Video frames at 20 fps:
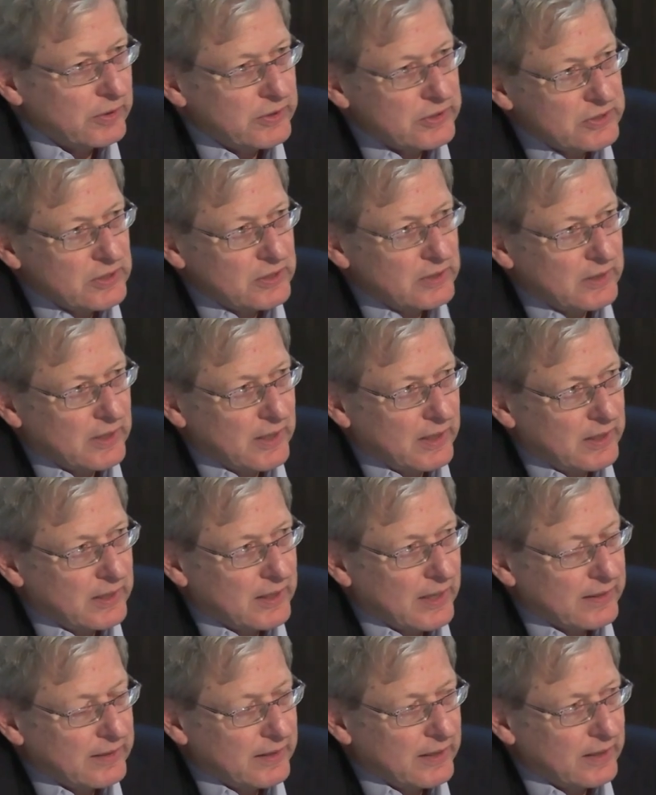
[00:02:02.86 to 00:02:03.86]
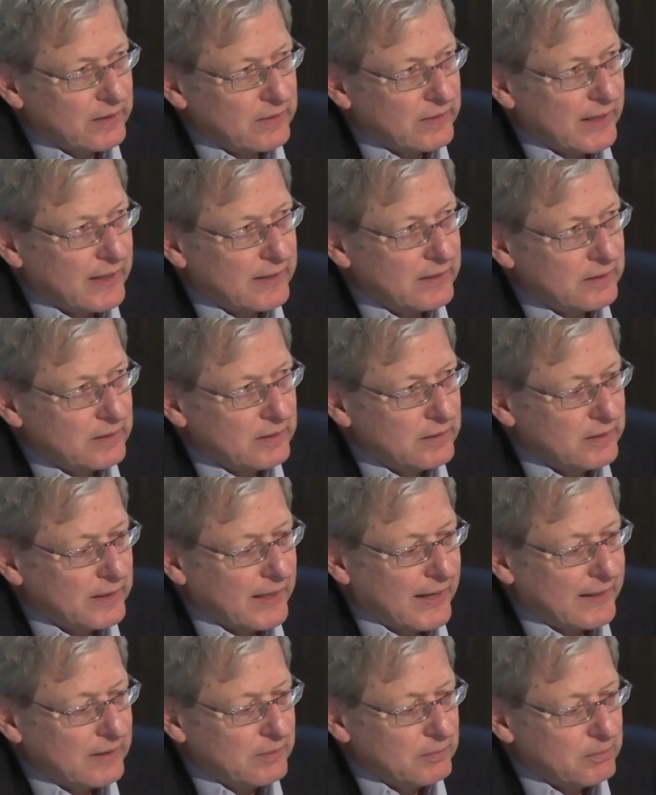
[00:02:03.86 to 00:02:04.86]
has indicated, I think, that,
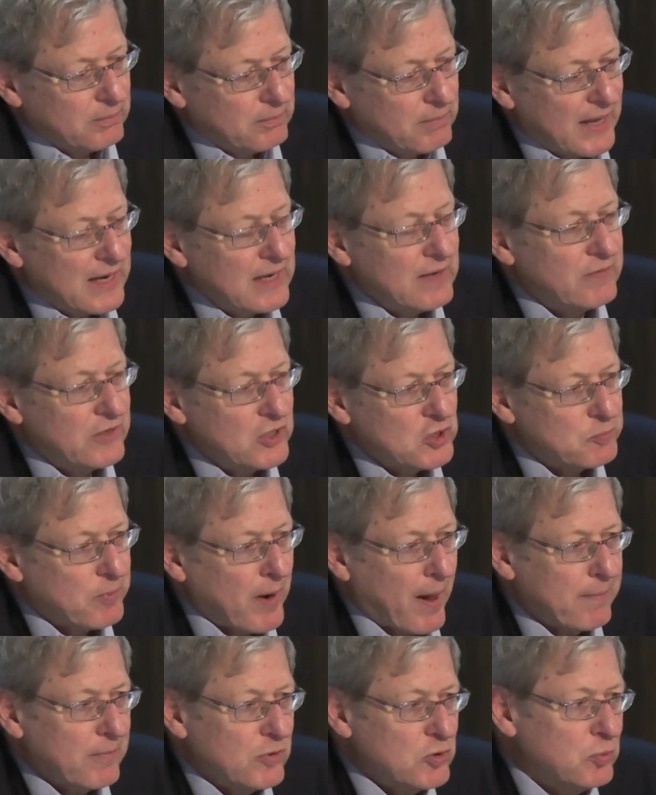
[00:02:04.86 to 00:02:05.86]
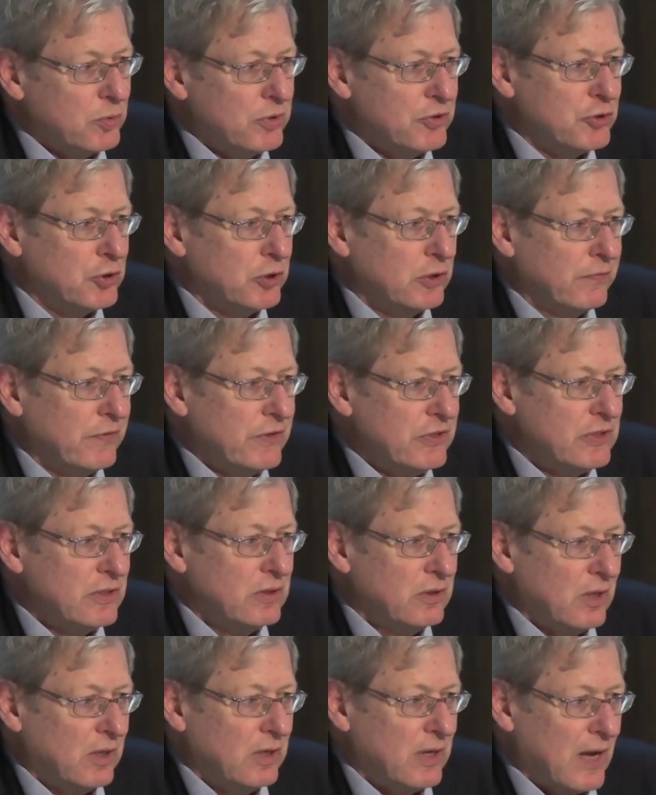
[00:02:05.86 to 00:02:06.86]
that many of these problems will surface
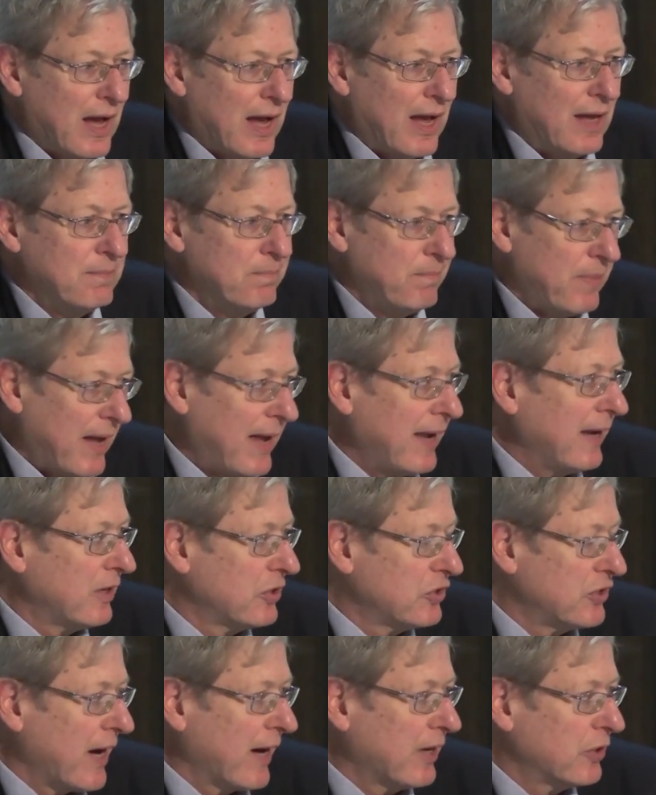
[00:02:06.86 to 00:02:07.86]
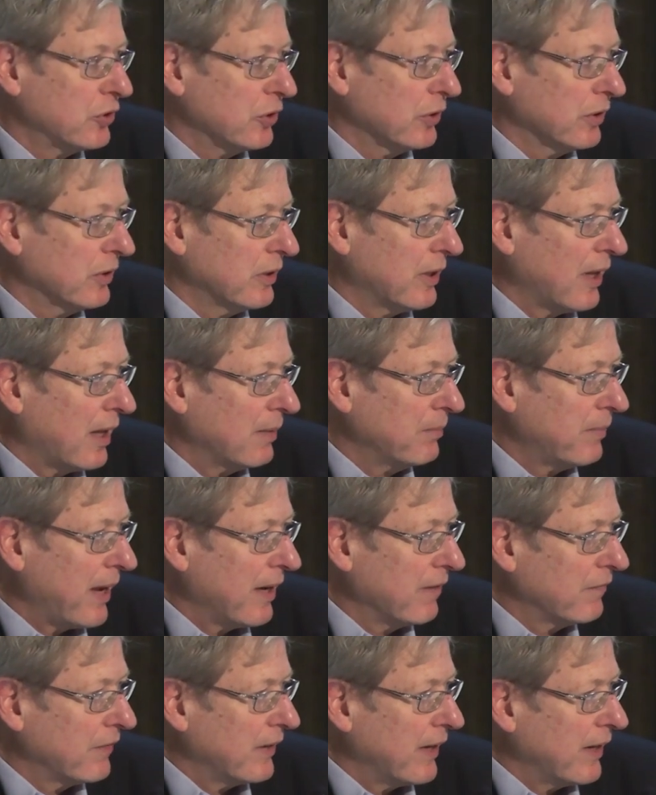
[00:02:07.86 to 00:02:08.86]
in the non-bank sector, in the
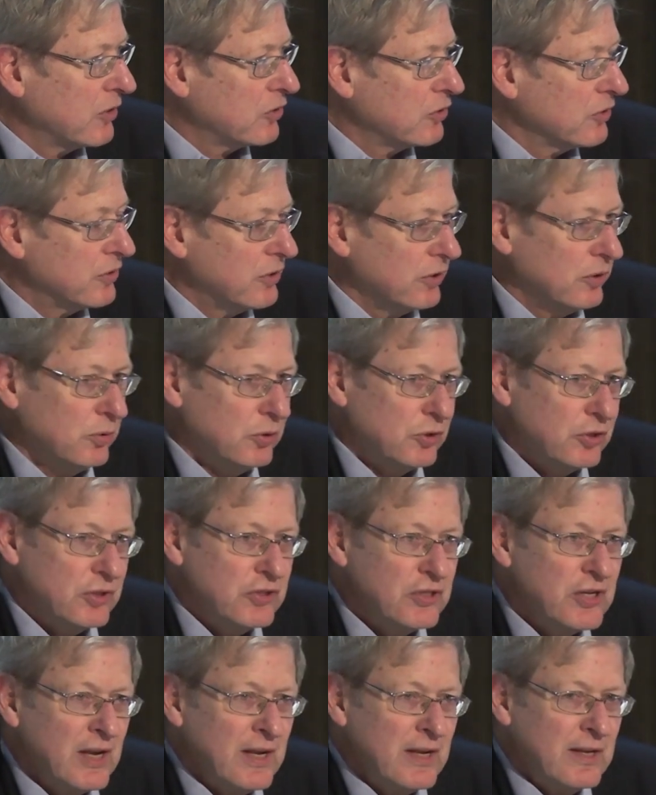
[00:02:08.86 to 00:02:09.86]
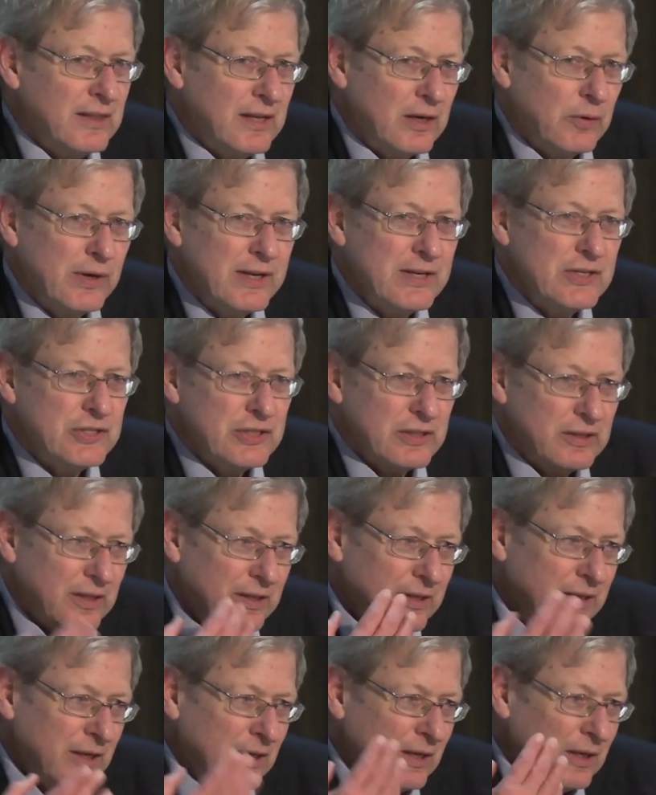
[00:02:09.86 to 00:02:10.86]
non-bank financial institutions. There is in
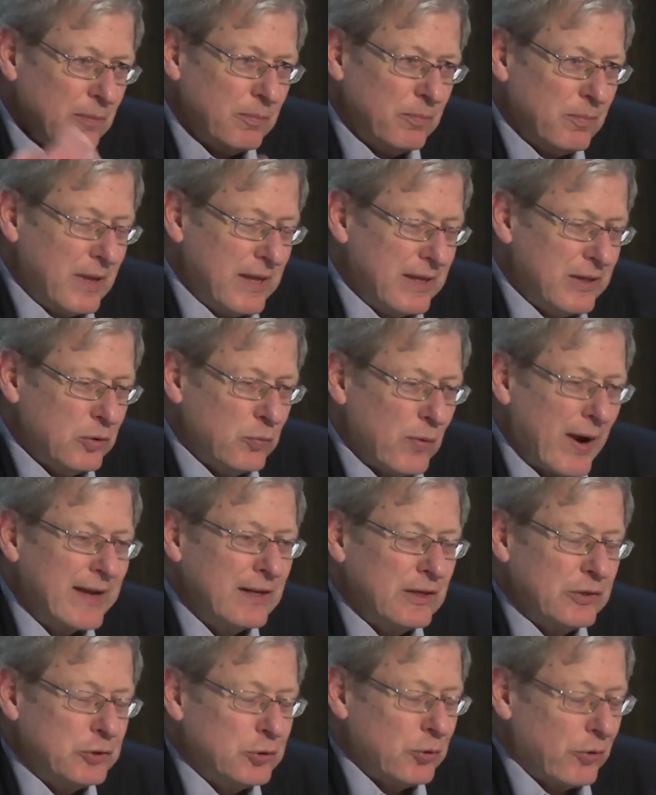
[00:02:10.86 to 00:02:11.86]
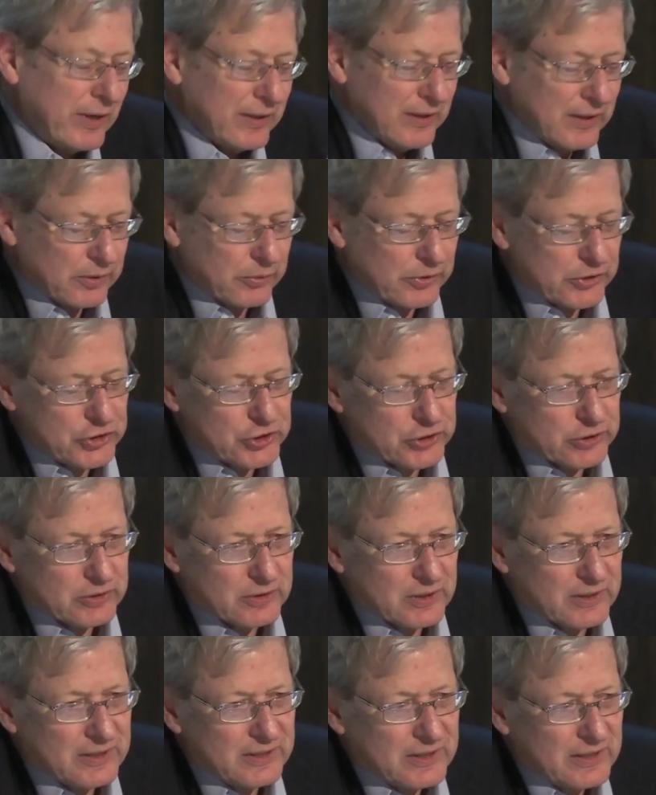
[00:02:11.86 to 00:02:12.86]
the in the regulatory
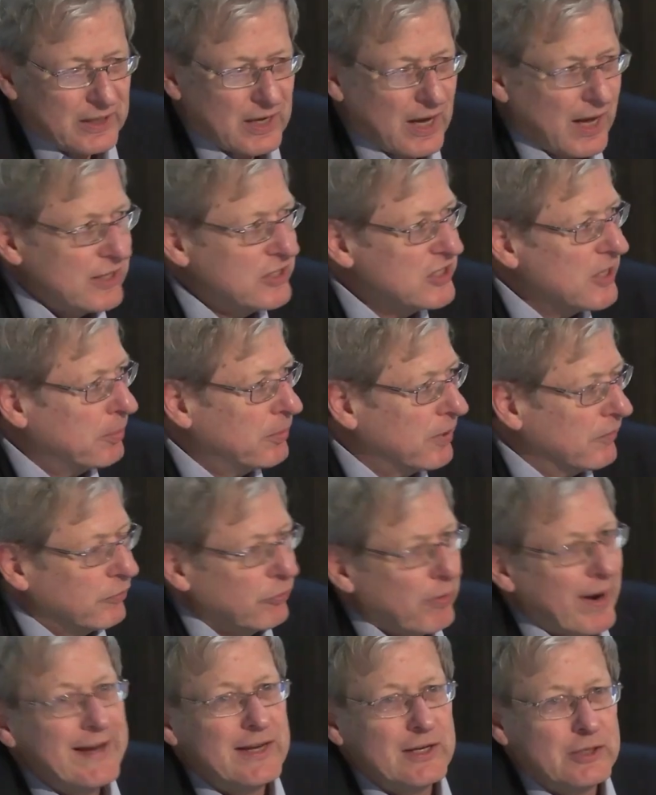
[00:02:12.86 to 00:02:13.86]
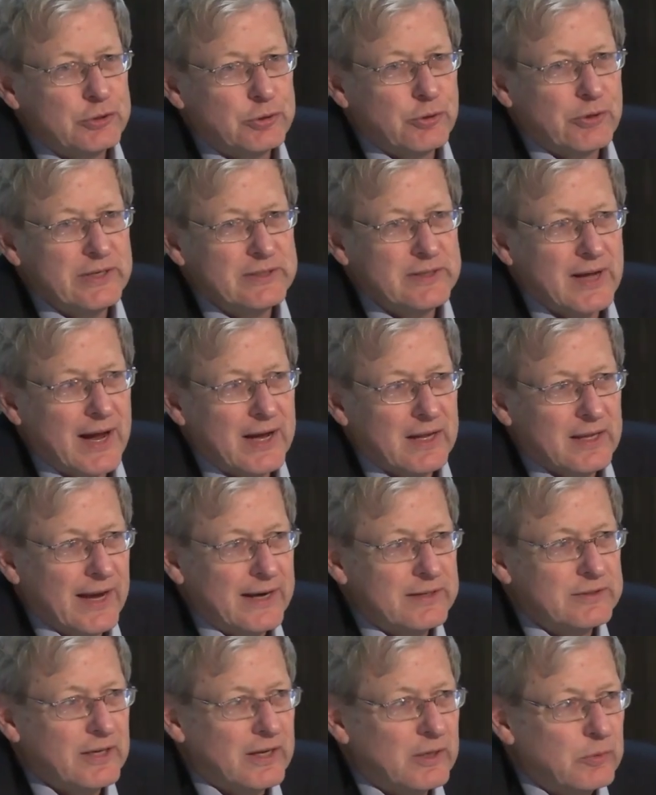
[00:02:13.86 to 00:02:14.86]
literature a concept of a regulatory
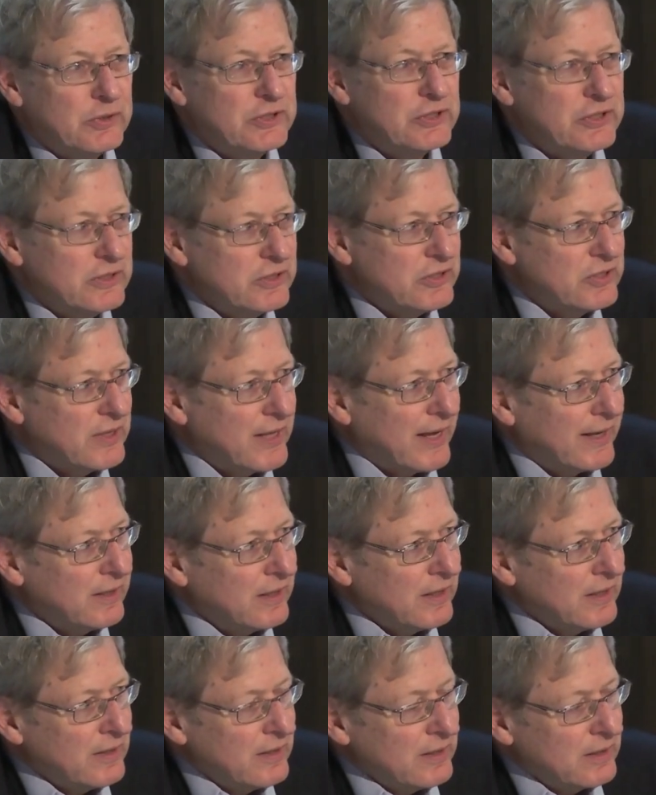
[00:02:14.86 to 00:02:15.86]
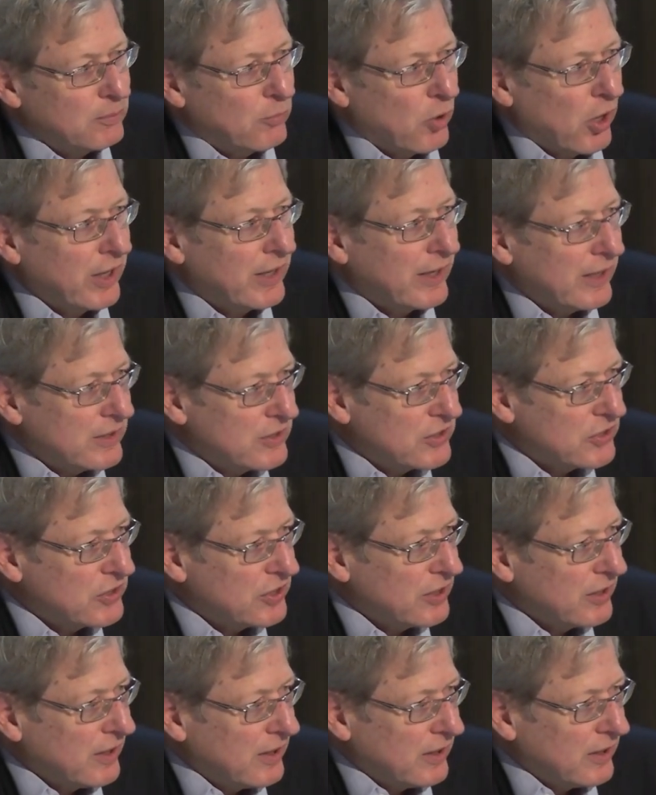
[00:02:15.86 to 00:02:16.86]
dialectic, which is that the
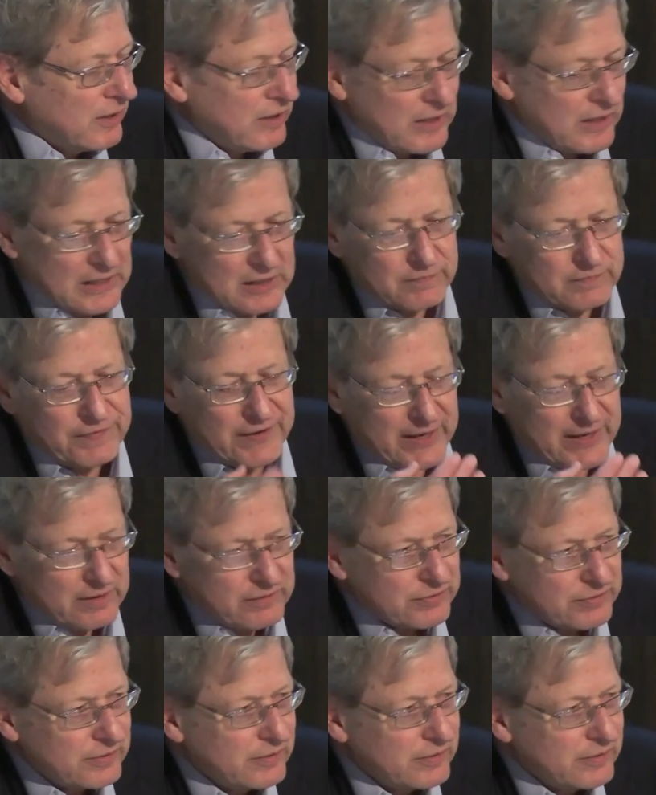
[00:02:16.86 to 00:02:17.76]
markets innovate,